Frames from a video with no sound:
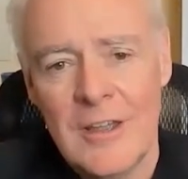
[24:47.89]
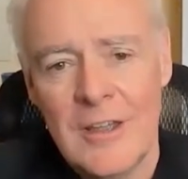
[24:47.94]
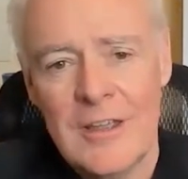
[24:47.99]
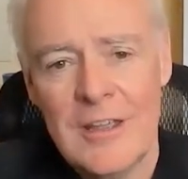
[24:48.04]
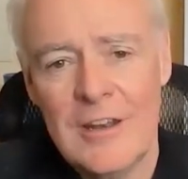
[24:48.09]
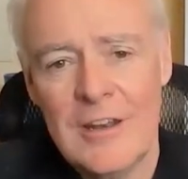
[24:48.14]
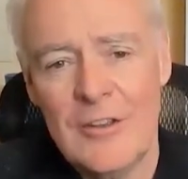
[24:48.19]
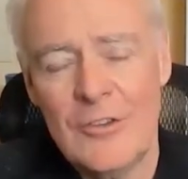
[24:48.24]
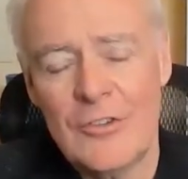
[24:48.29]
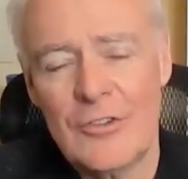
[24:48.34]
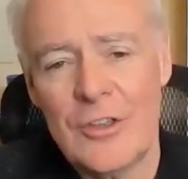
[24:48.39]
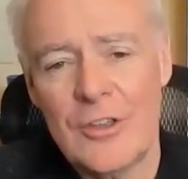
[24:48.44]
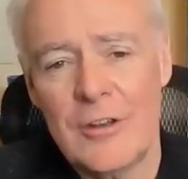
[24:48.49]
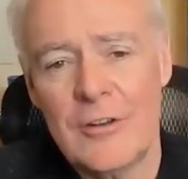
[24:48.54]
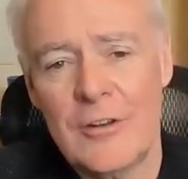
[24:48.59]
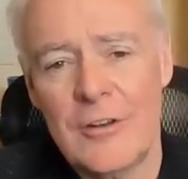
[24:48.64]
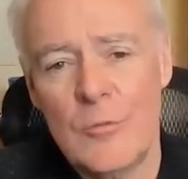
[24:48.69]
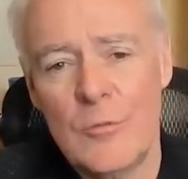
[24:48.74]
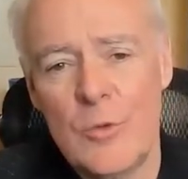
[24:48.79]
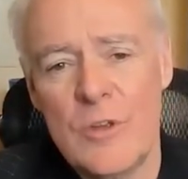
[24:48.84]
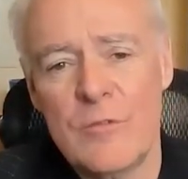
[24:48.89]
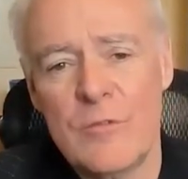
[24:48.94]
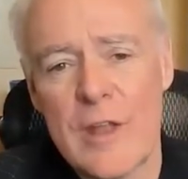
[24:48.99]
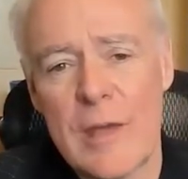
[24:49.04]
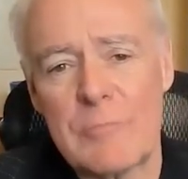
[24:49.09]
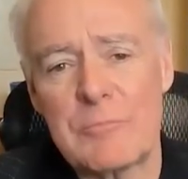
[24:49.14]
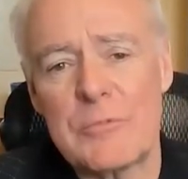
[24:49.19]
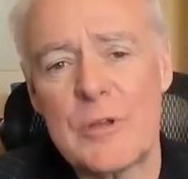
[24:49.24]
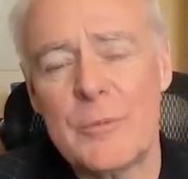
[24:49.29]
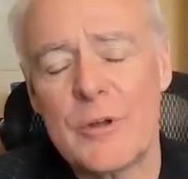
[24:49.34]
it is that we've
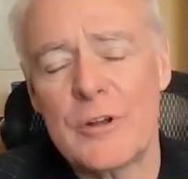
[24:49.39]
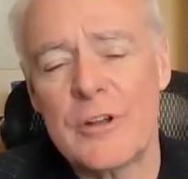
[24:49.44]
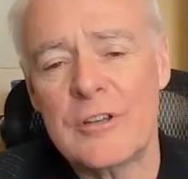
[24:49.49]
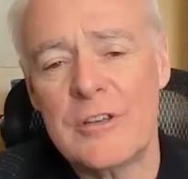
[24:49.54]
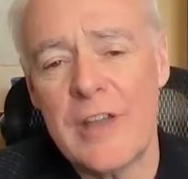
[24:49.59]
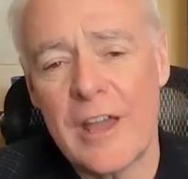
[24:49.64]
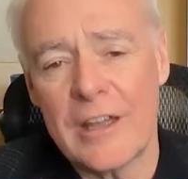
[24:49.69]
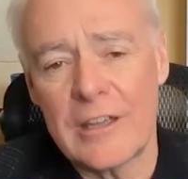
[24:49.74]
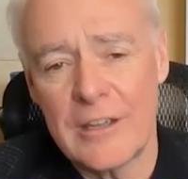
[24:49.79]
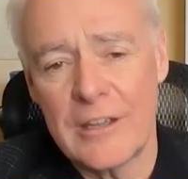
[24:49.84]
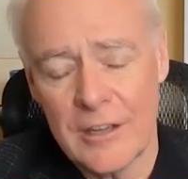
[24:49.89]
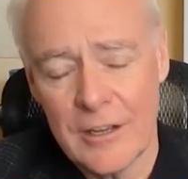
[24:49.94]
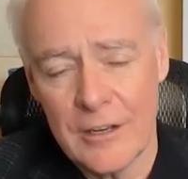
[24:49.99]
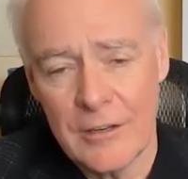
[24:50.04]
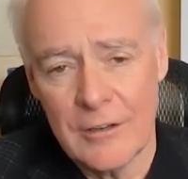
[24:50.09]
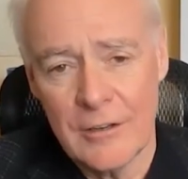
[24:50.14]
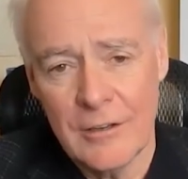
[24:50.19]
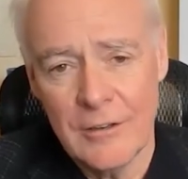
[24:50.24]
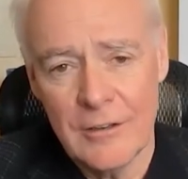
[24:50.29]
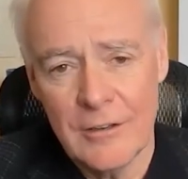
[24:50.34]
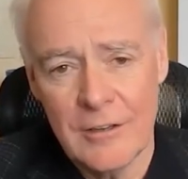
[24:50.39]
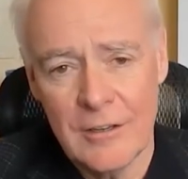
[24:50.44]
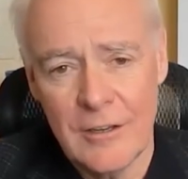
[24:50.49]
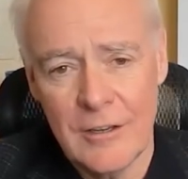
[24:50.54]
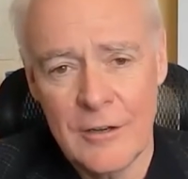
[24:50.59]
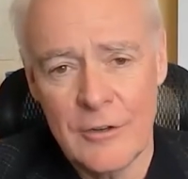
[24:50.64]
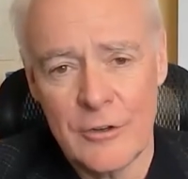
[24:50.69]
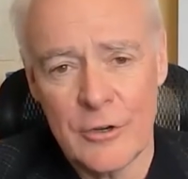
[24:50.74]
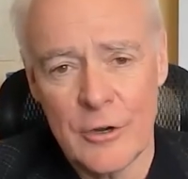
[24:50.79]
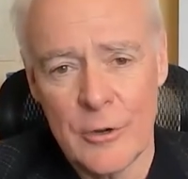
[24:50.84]
left about a decade
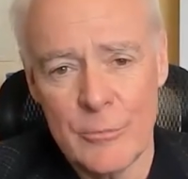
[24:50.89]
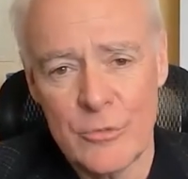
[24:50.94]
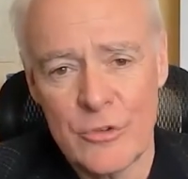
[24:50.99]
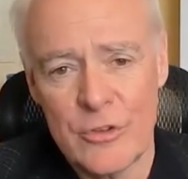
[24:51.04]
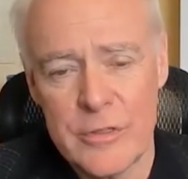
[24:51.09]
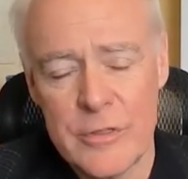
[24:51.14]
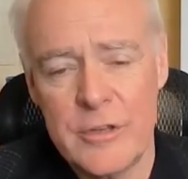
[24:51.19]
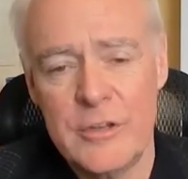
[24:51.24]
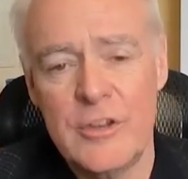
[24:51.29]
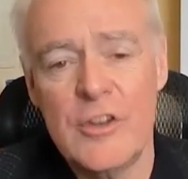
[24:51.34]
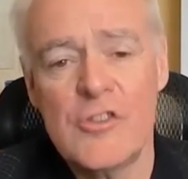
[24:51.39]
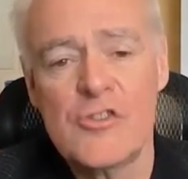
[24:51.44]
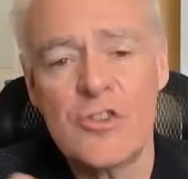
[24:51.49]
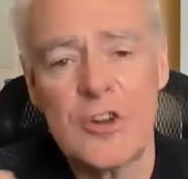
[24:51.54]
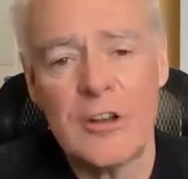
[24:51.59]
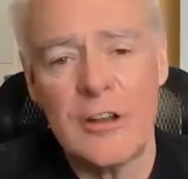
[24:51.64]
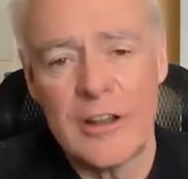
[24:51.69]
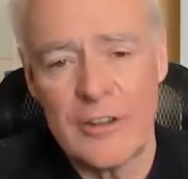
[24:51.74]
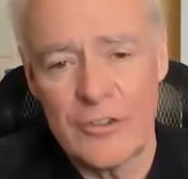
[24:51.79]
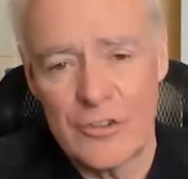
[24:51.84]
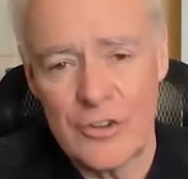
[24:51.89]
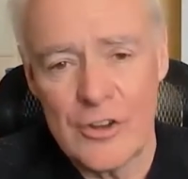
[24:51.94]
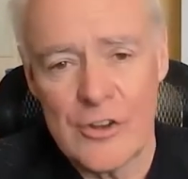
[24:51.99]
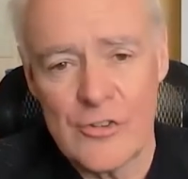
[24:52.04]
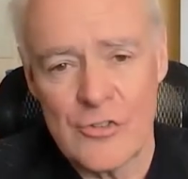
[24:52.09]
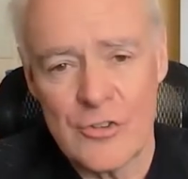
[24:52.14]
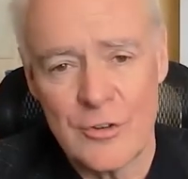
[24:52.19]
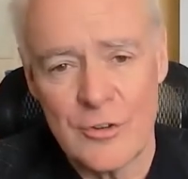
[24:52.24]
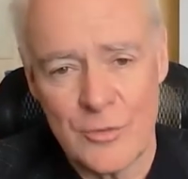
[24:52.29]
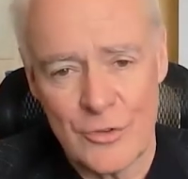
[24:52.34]
in terms of the
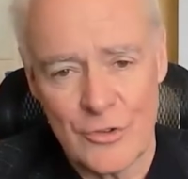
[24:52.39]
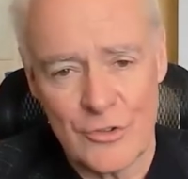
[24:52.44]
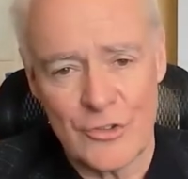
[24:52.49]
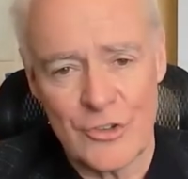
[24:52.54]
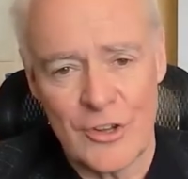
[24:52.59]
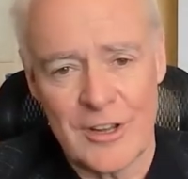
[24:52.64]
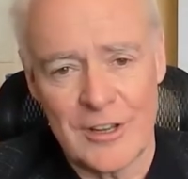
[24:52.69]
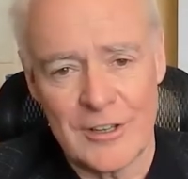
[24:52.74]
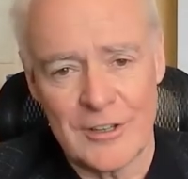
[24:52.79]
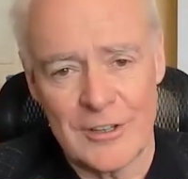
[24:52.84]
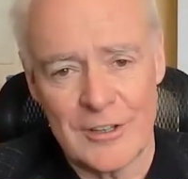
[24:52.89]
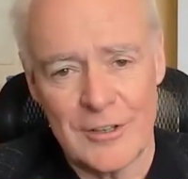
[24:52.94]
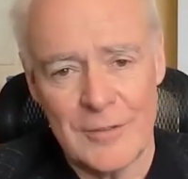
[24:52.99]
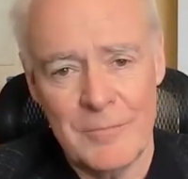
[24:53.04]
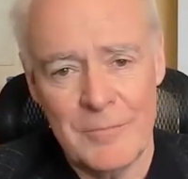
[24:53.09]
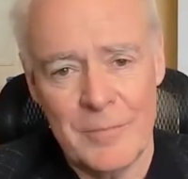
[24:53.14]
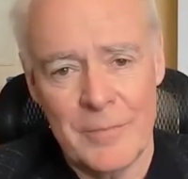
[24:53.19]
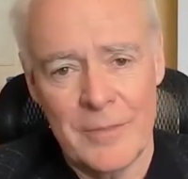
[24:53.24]
digitalization of society